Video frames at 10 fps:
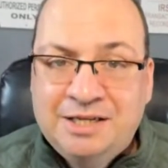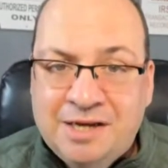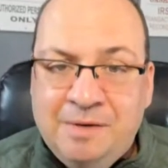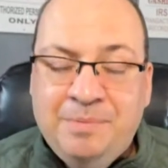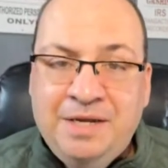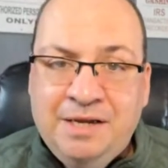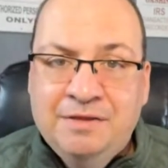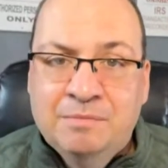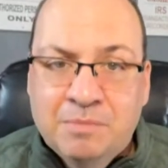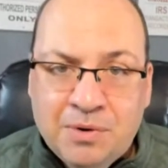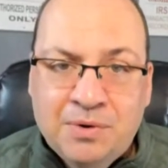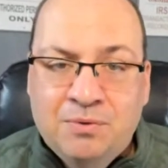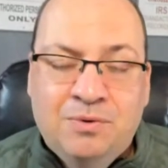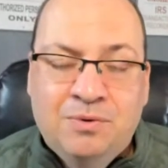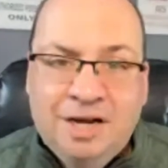company in the
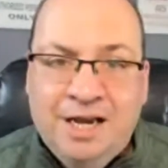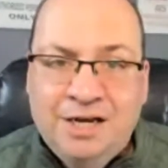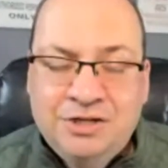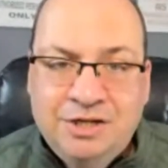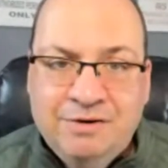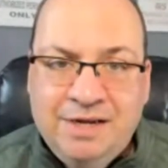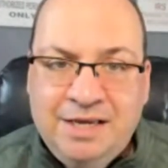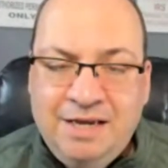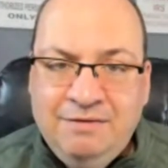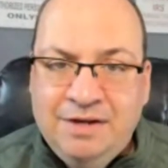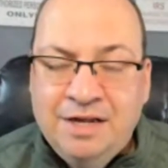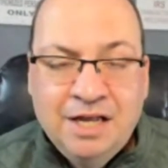Myrtlewood last year at Keeneland,